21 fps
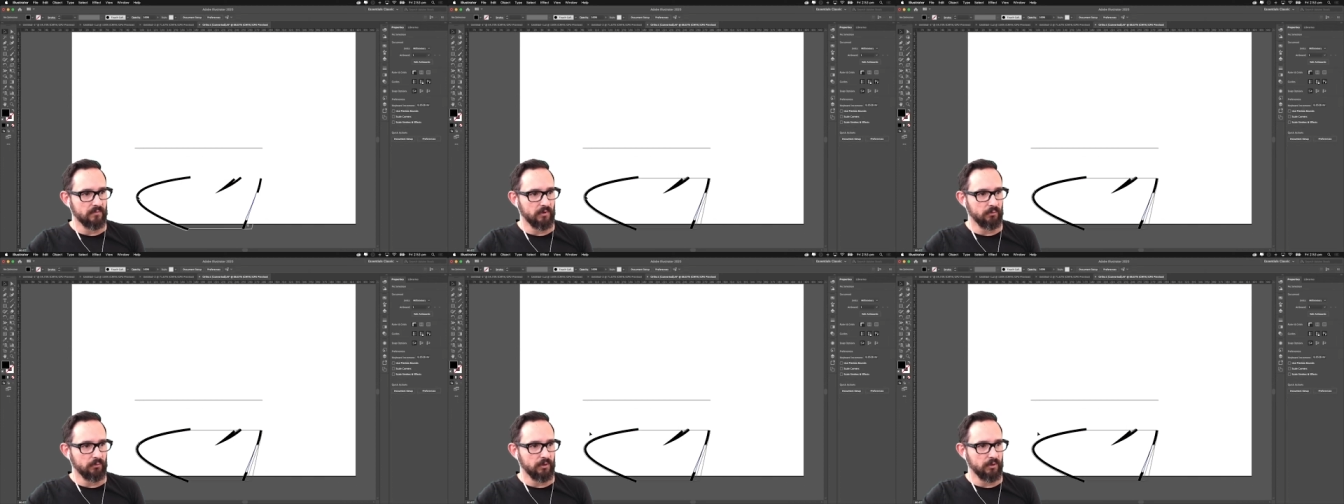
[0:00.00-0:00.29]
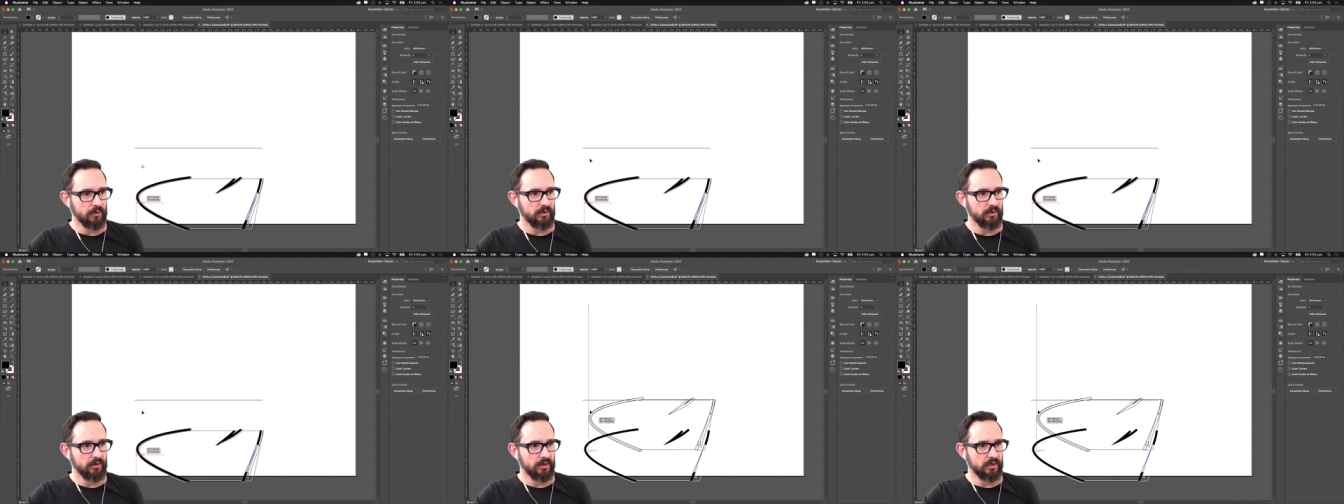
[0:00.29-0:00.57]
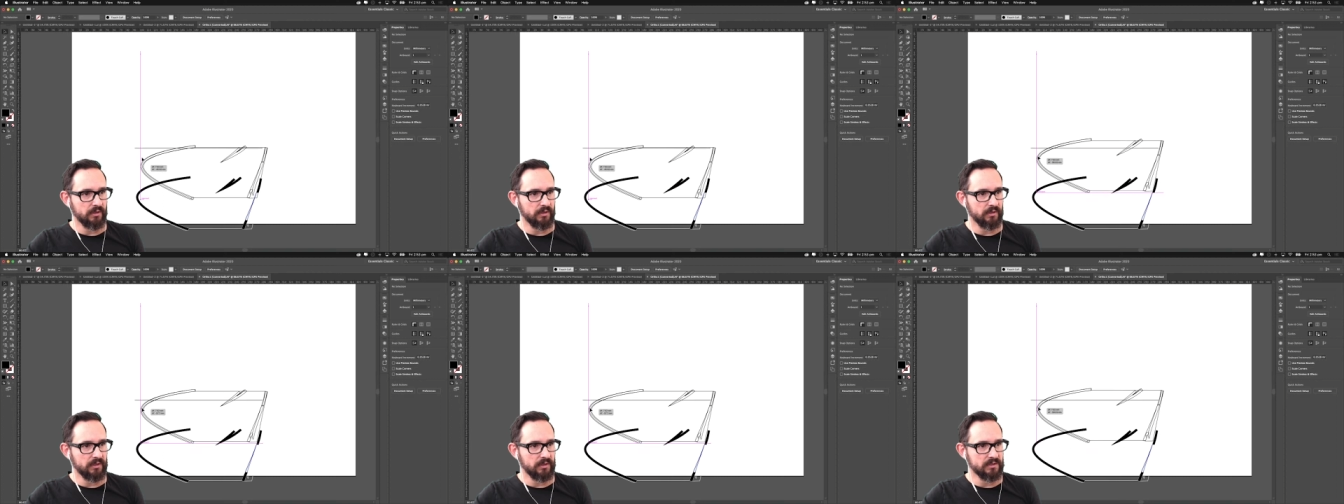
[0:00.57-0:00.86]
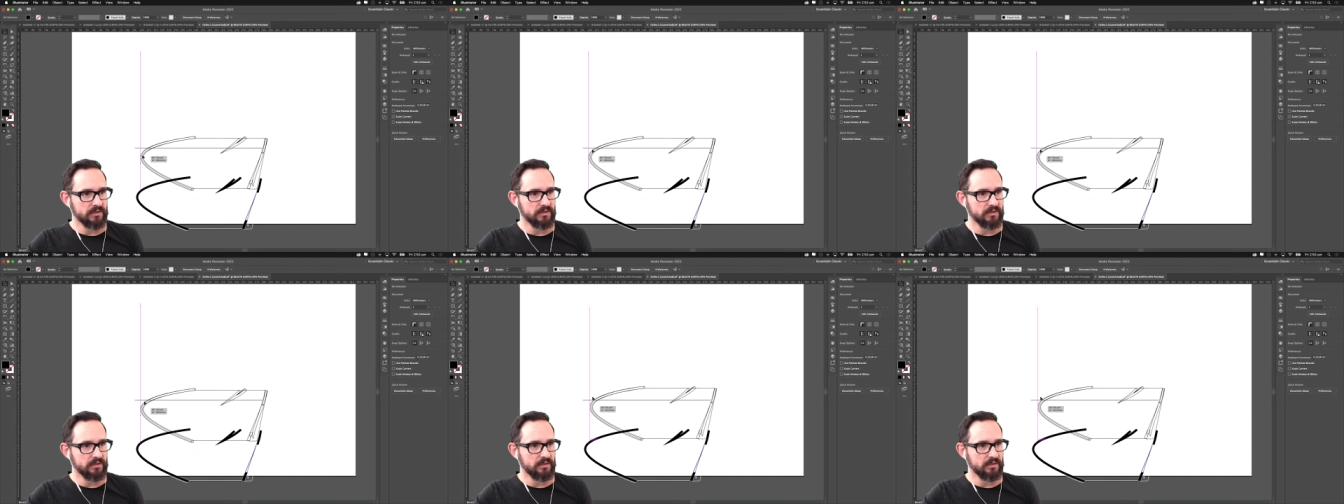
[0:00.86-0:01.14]
we know that
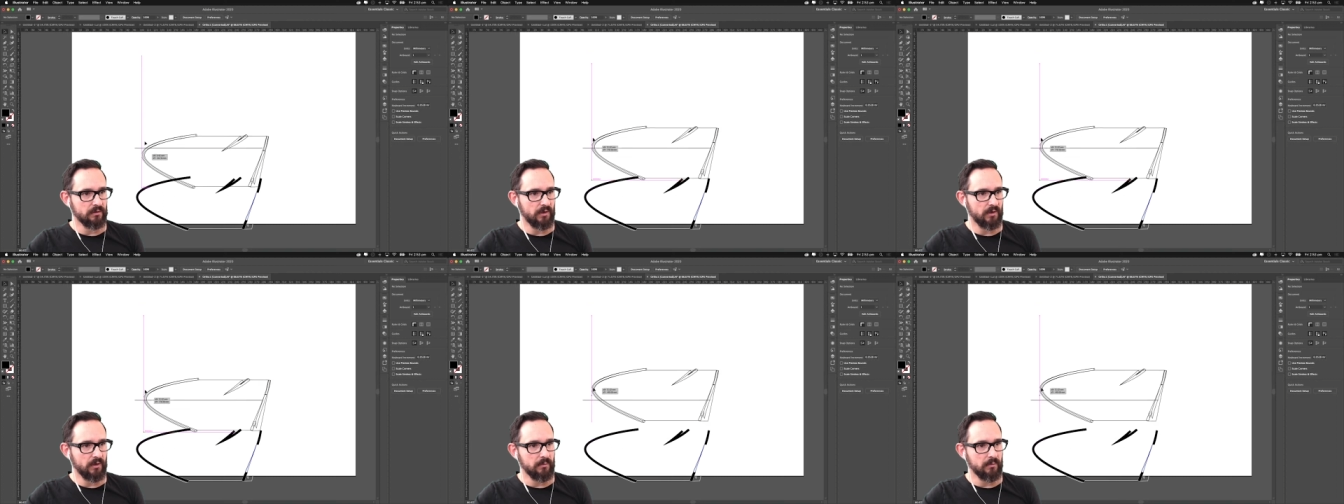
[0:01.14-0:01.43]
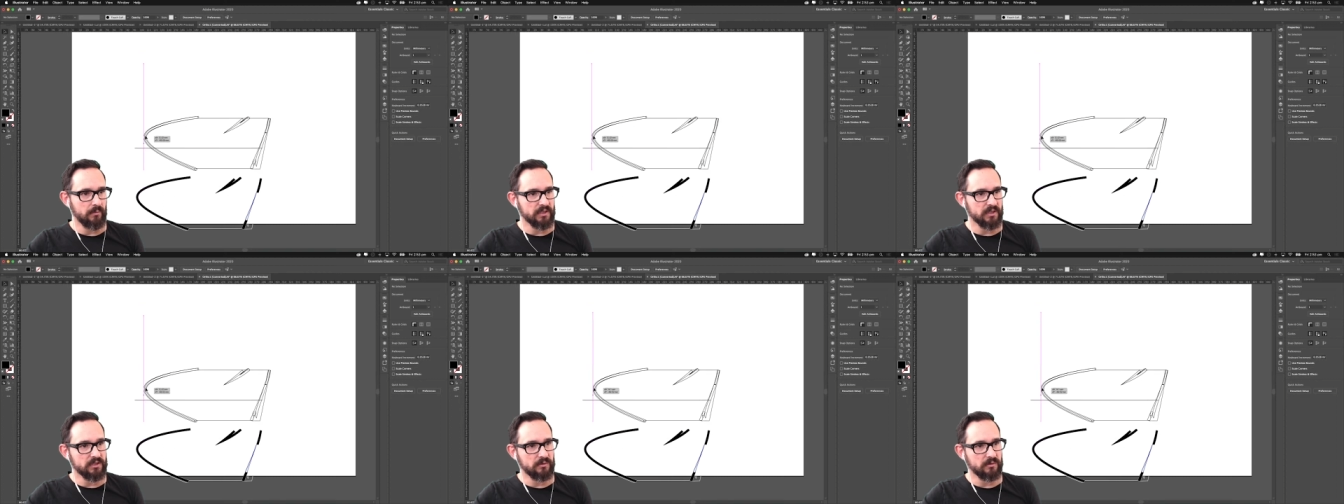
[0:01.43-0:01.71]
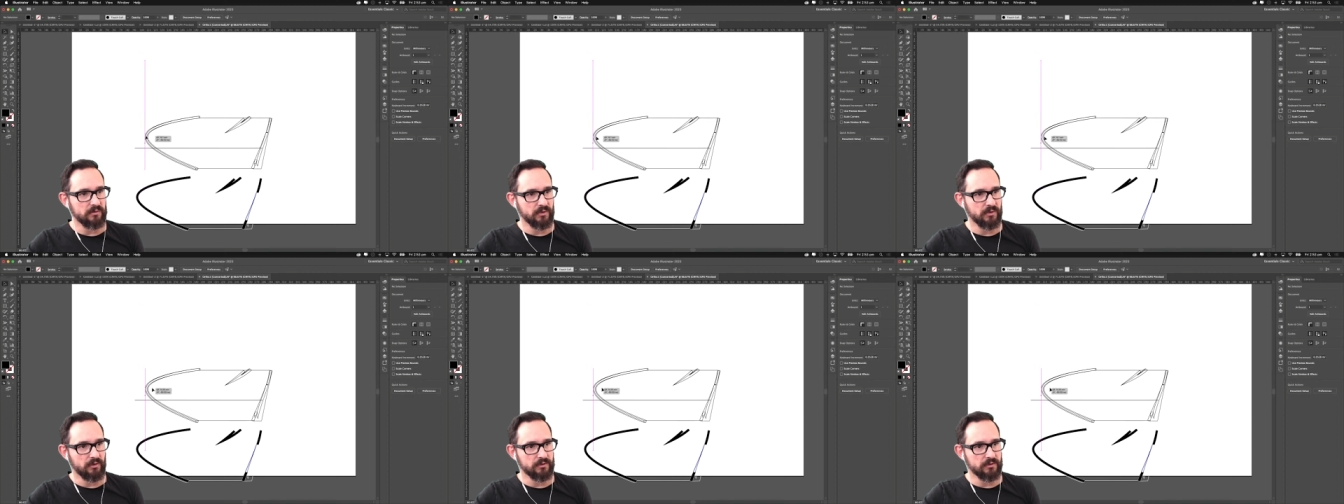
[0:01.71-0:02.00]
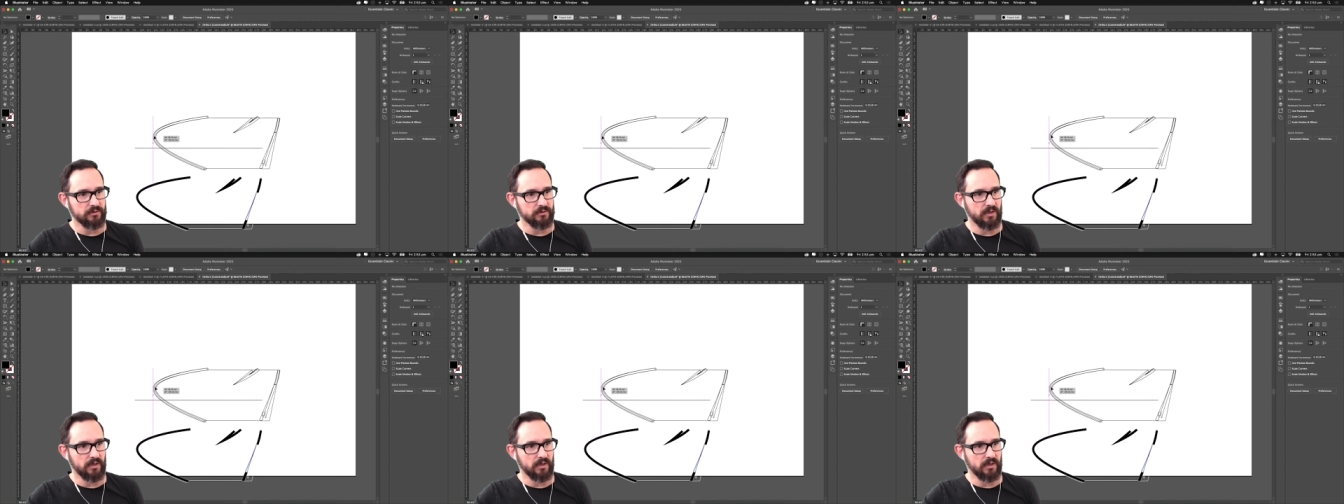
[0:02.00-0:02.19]
this is the right dimension because we